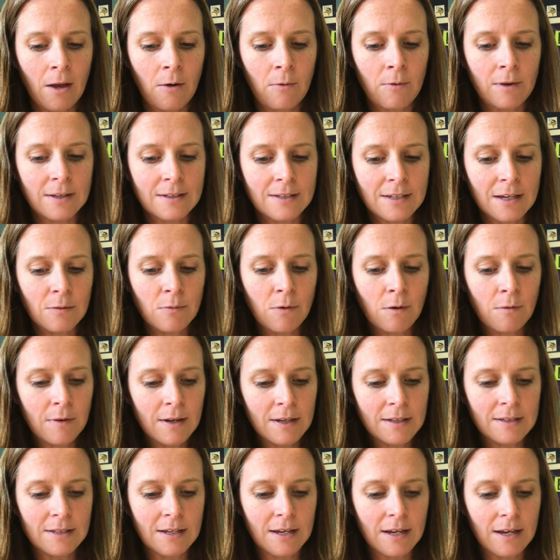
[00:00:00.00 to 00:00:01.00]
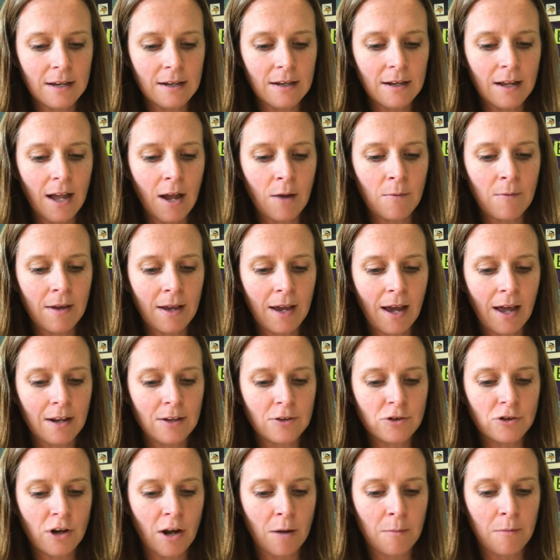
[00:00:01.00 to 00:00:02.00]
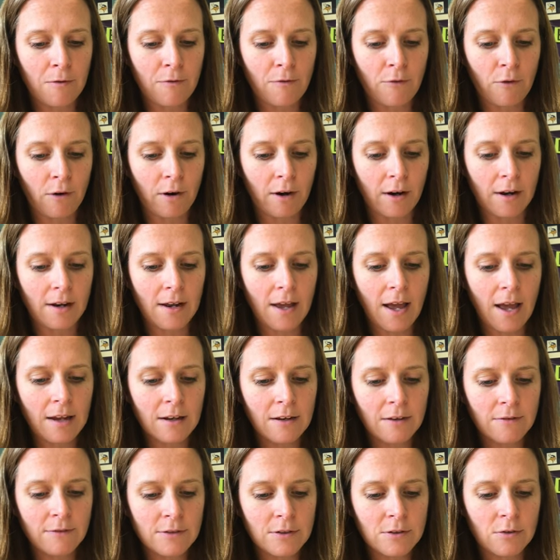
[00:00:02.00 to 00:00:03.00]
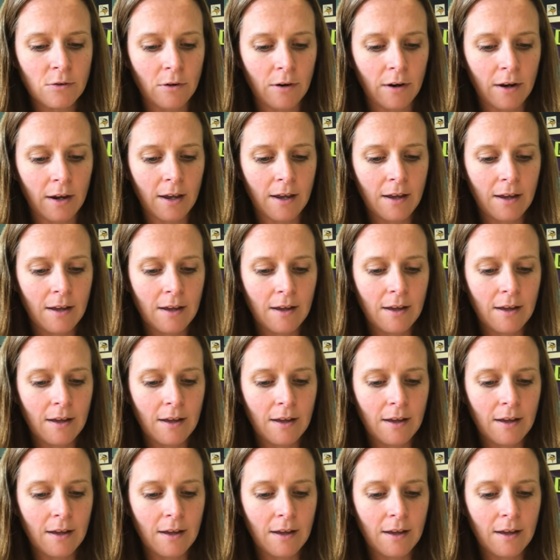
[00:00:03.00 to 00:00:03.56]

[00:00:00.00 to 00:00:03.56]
We did what we did, and we got in trouble for it. End of story.